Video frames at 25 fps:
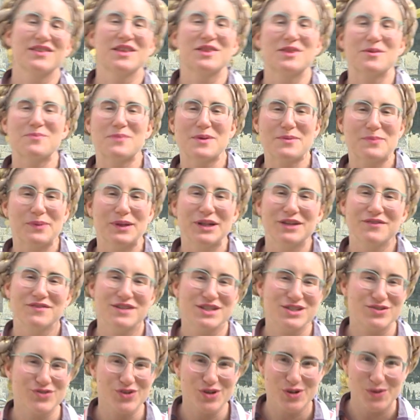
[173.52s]
that the people of
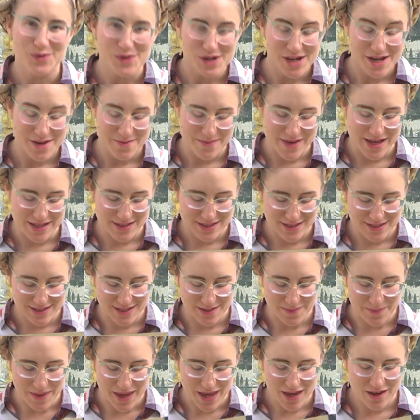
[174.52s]
Israel were commanded
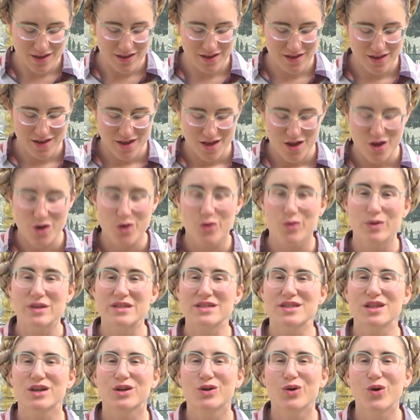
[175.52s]
to make
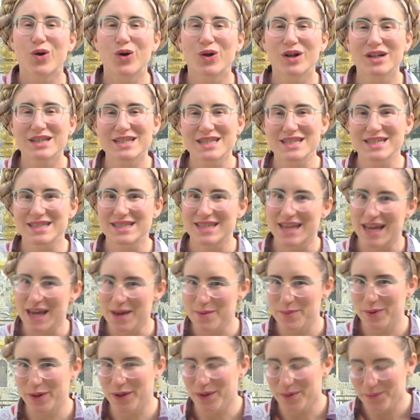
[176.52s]
was the golden
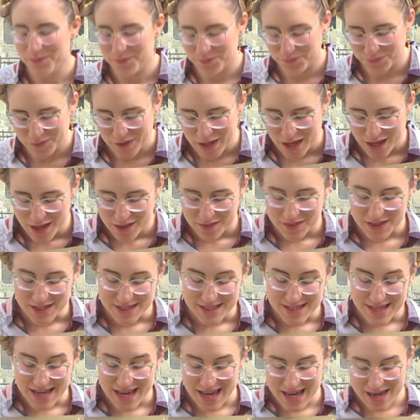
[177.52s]
table. The
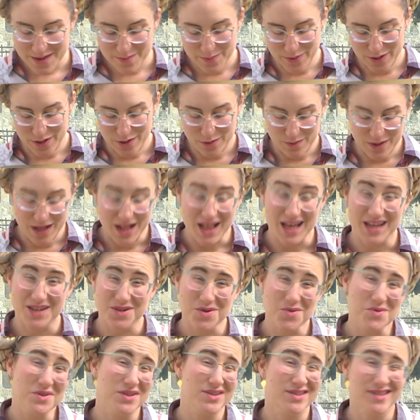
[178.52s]
table, well, I
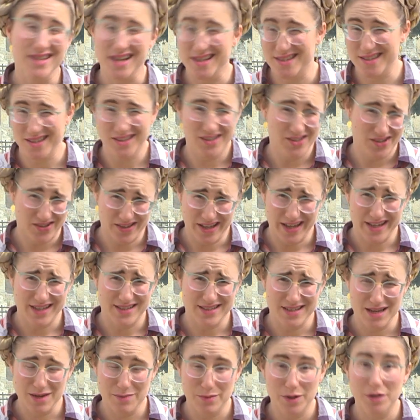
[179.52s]
know this doesn't look like a
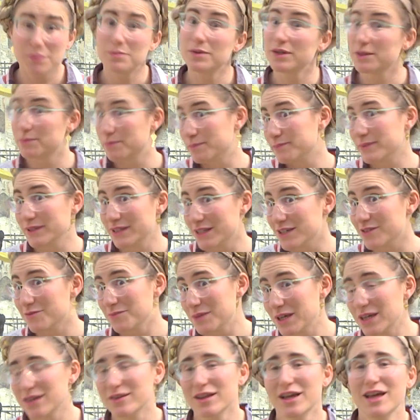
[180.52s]
table, but believe
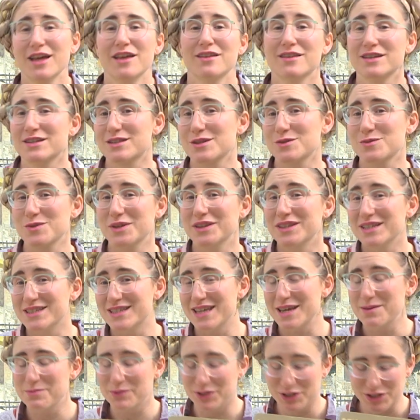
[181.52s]
me, this is what the
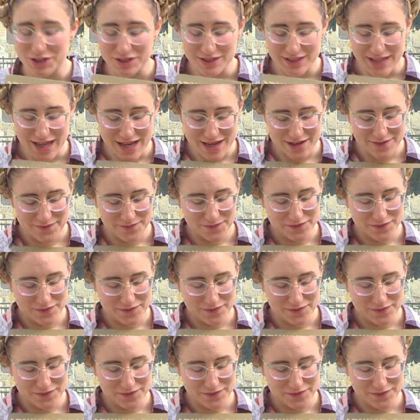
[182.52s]
table looked like.